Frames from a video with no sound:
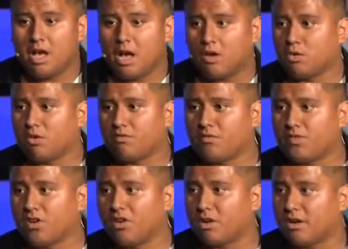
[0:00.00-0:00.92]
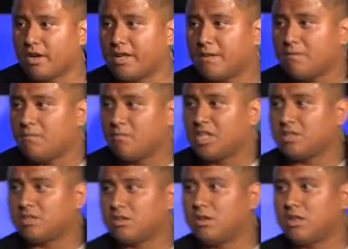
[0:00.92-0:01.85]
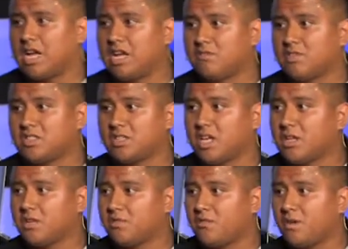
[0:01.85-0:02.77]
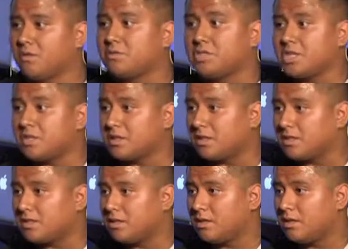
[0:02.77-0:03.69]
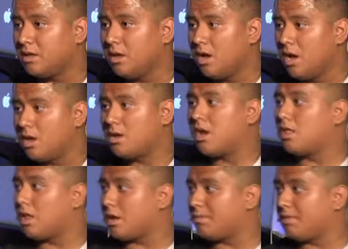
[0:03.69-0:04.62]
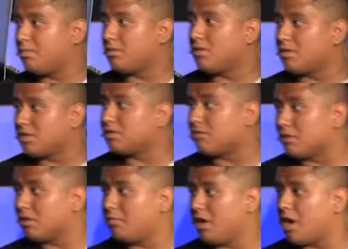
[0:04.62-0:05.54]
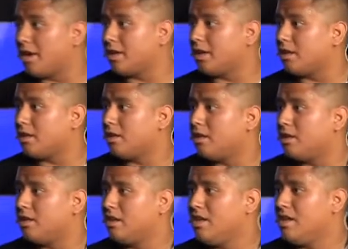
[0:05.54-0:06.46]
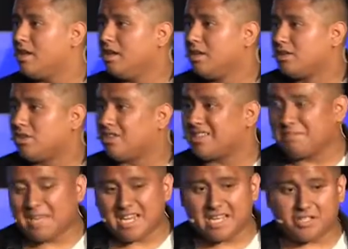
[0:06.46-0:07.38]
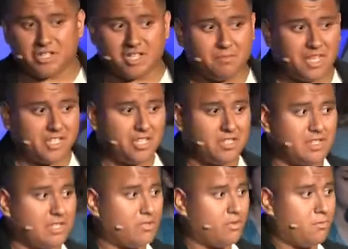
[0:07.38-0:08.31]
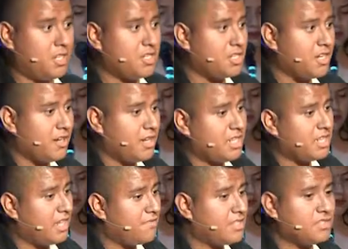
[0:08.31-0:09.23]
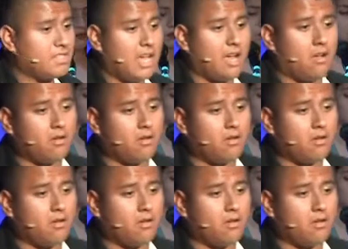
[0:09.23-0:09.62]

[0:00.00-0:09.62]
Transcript: I don't know if you've all heard it. It's called, I Have Decided to Follow Jesus. Not a lot of people know the story behind it. So this man had just met Jesus through a missionary, and he left his town.